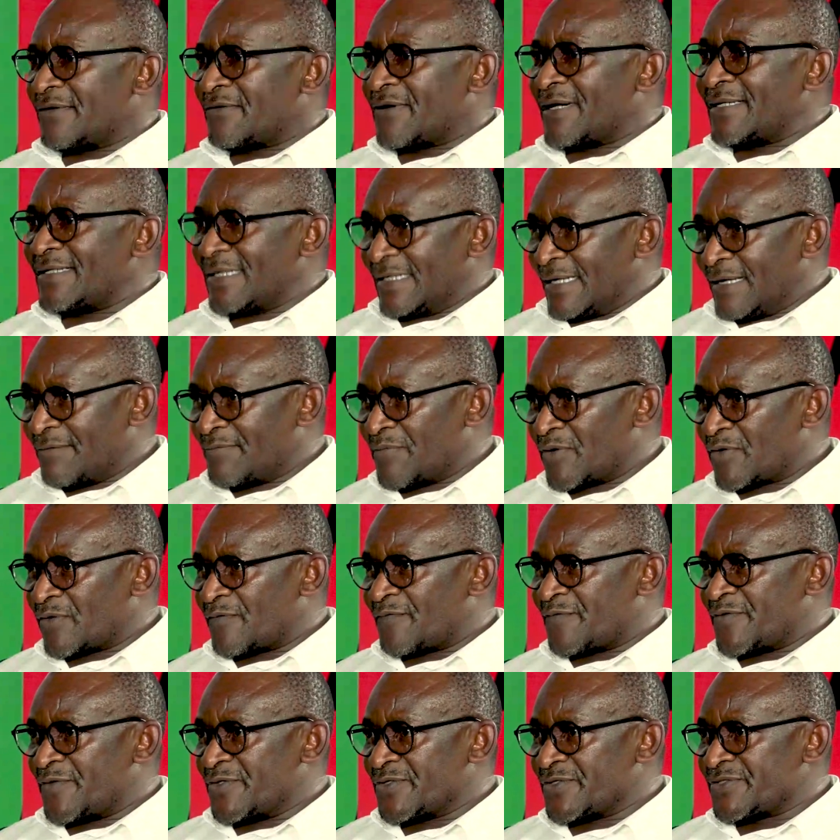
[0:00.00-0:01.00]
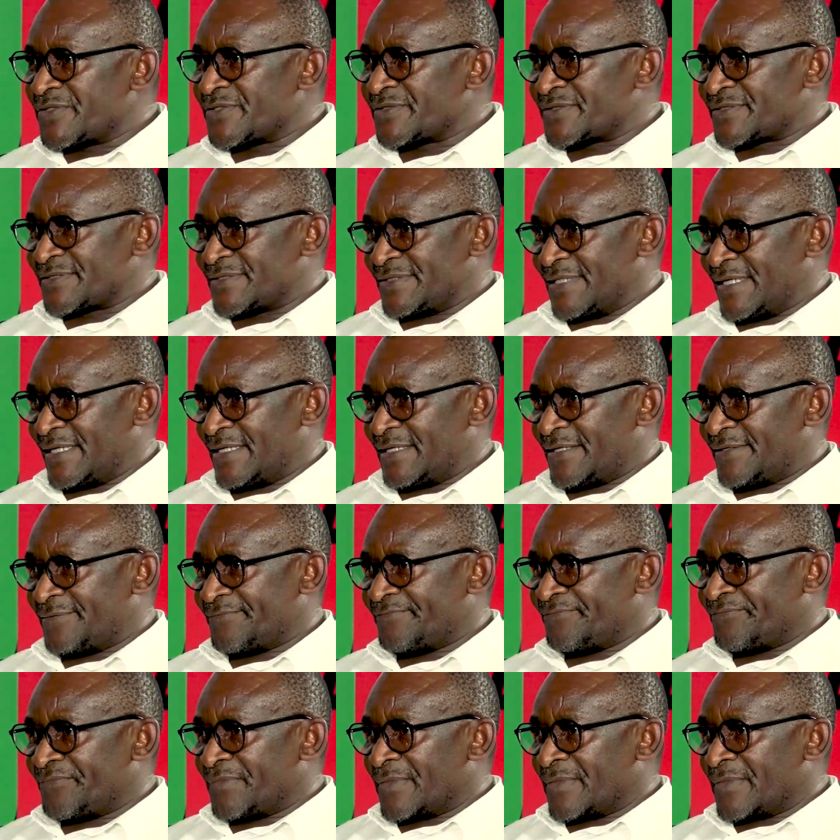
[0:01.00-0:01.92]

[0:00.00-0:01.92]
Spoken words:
are quite a number of unions there.